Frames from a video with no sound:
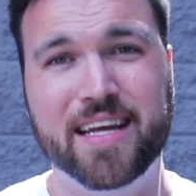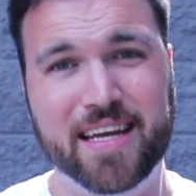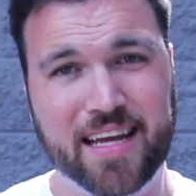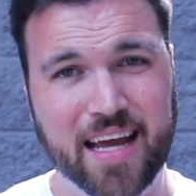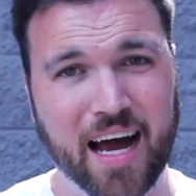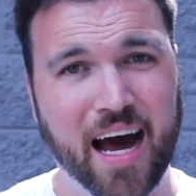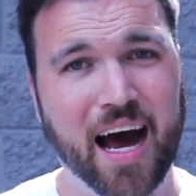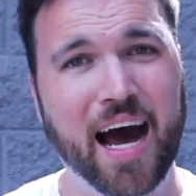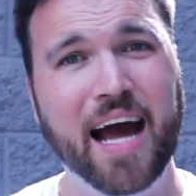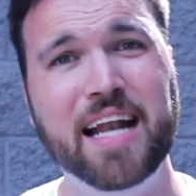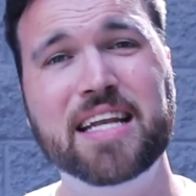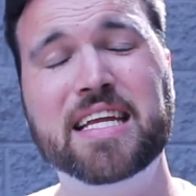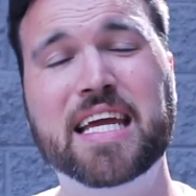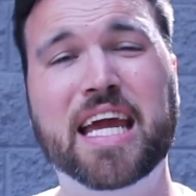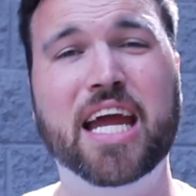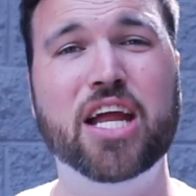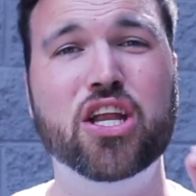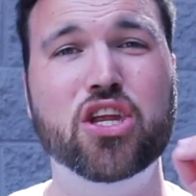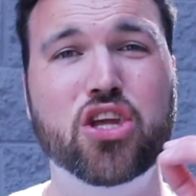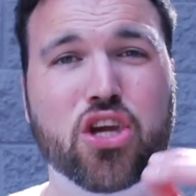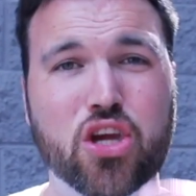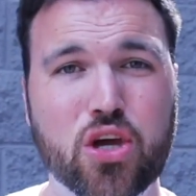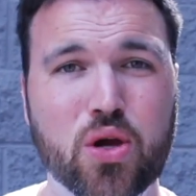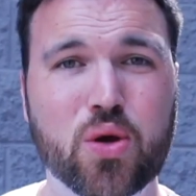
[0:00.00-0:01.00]
God
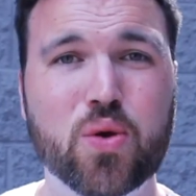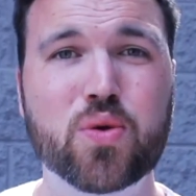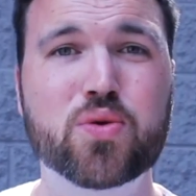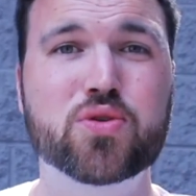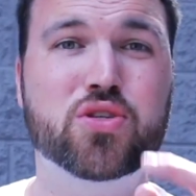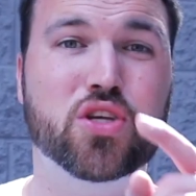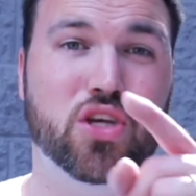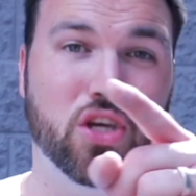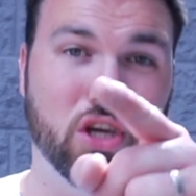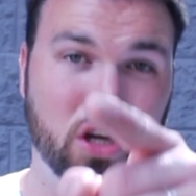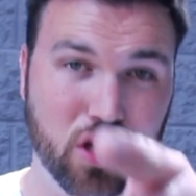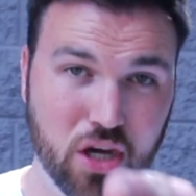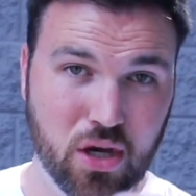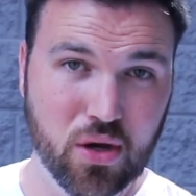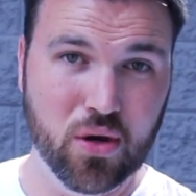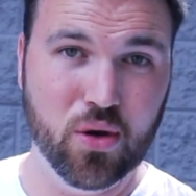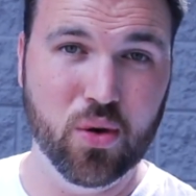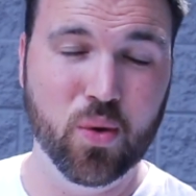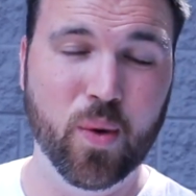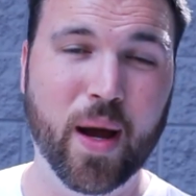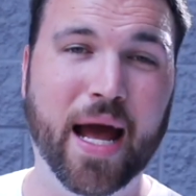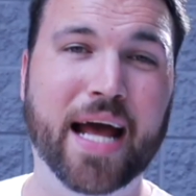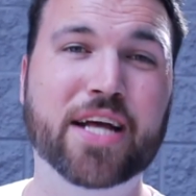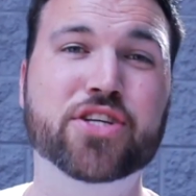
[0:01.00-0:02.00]
can use
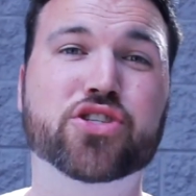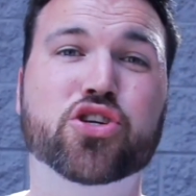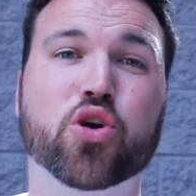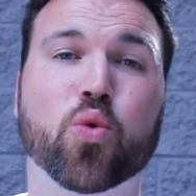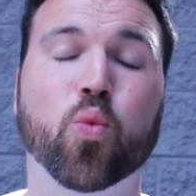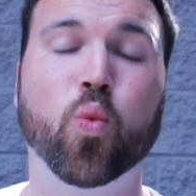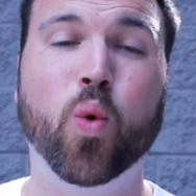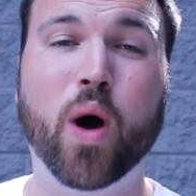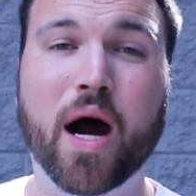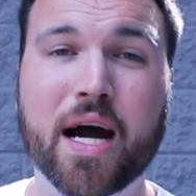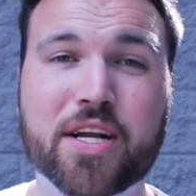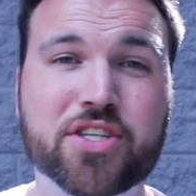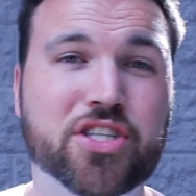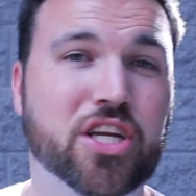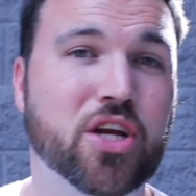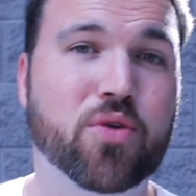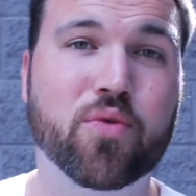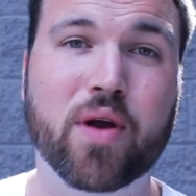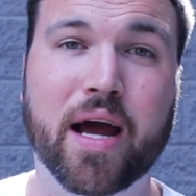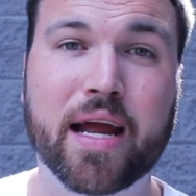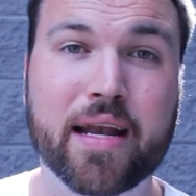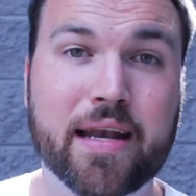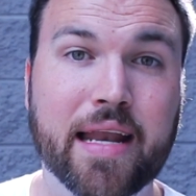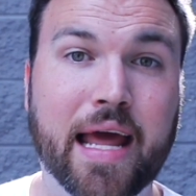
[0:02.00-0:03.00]
you as you're
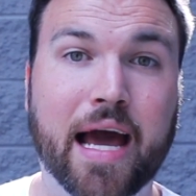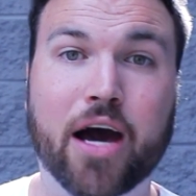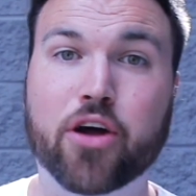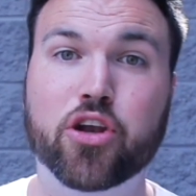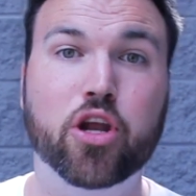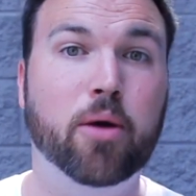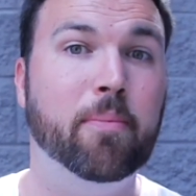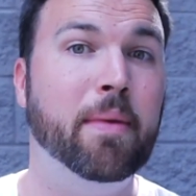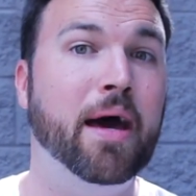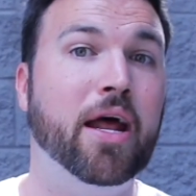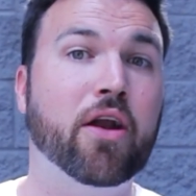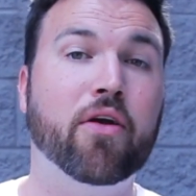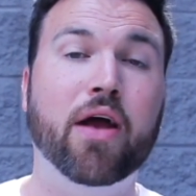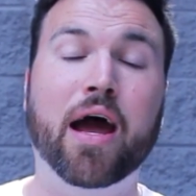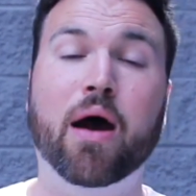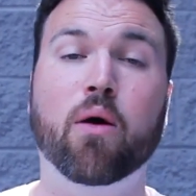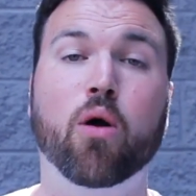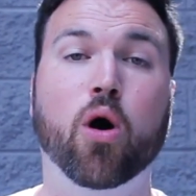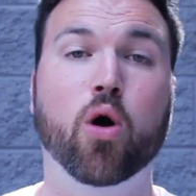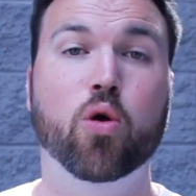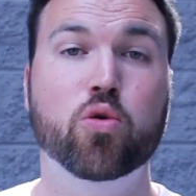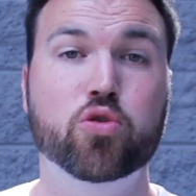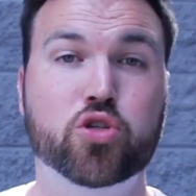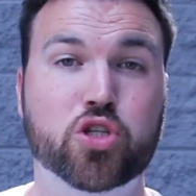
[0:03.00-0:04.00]
watching right now, no matter
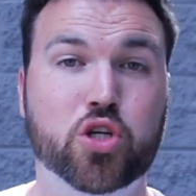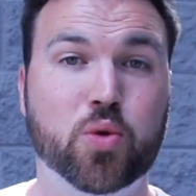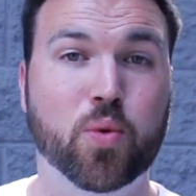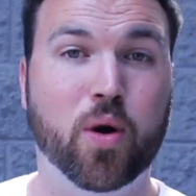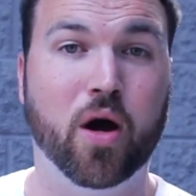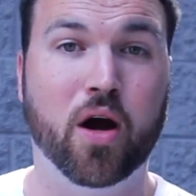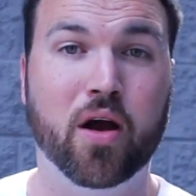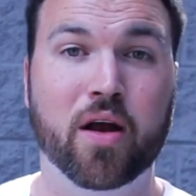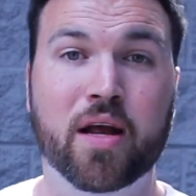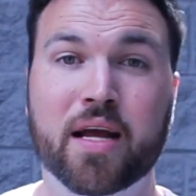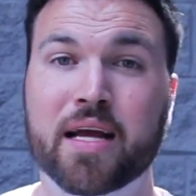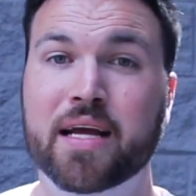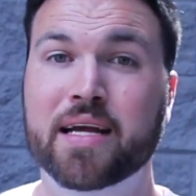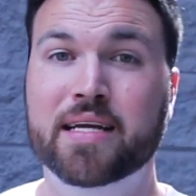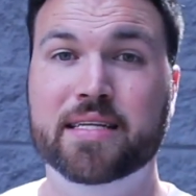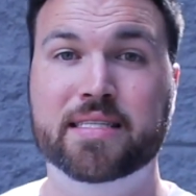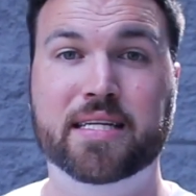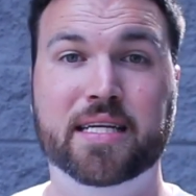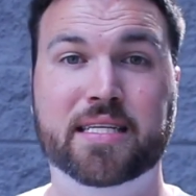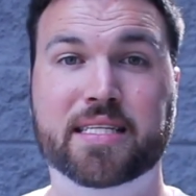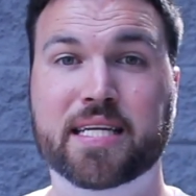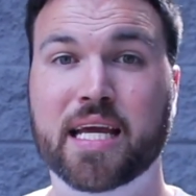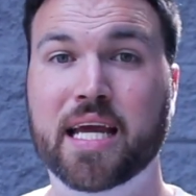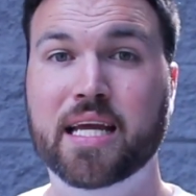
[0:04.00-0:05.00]
how old you are,
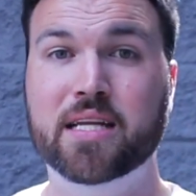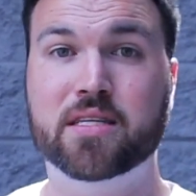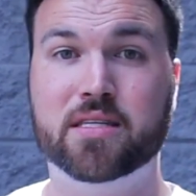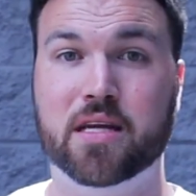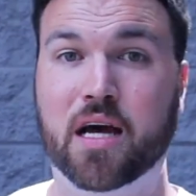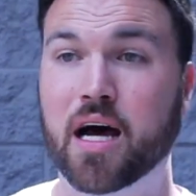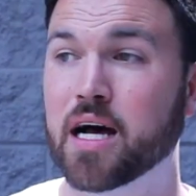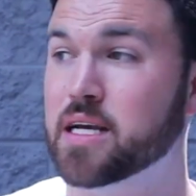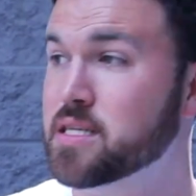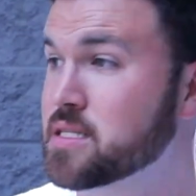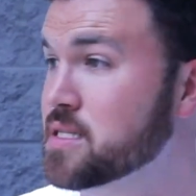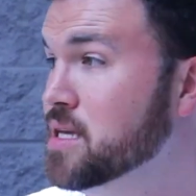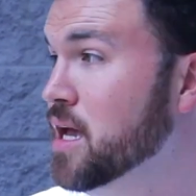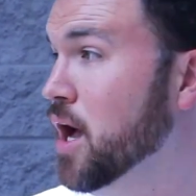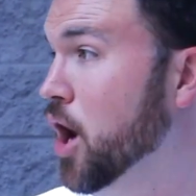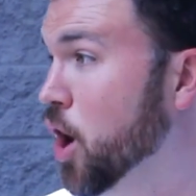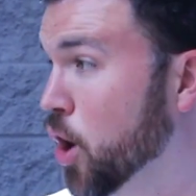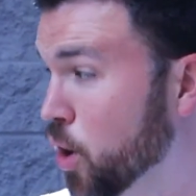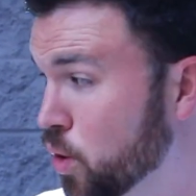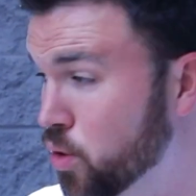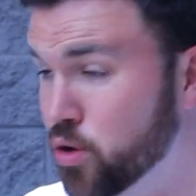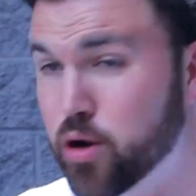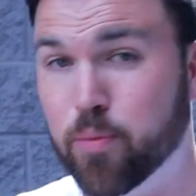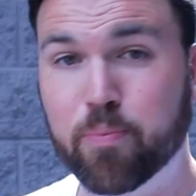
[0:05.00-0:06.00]
to teach us
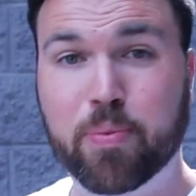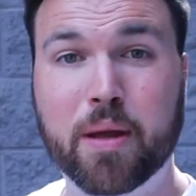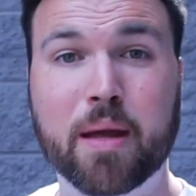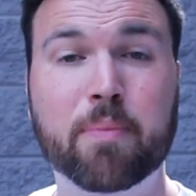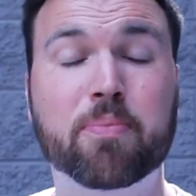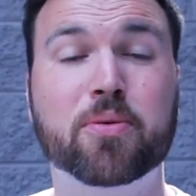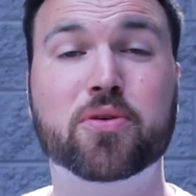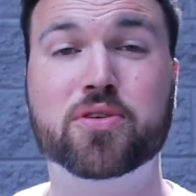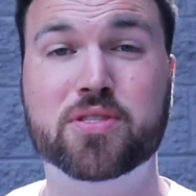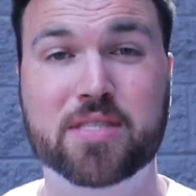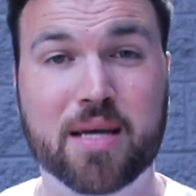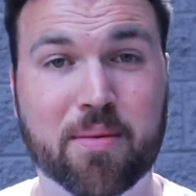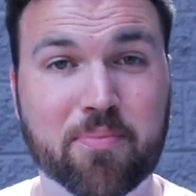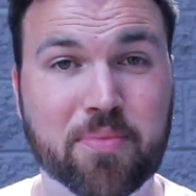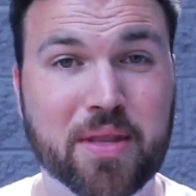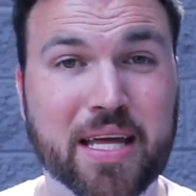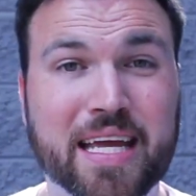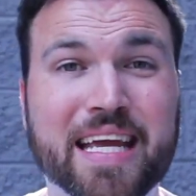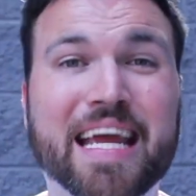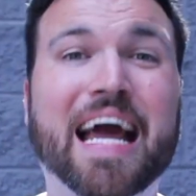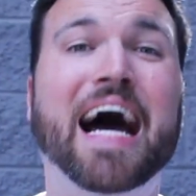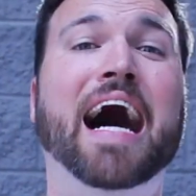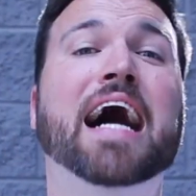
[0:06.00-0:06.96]
older people something.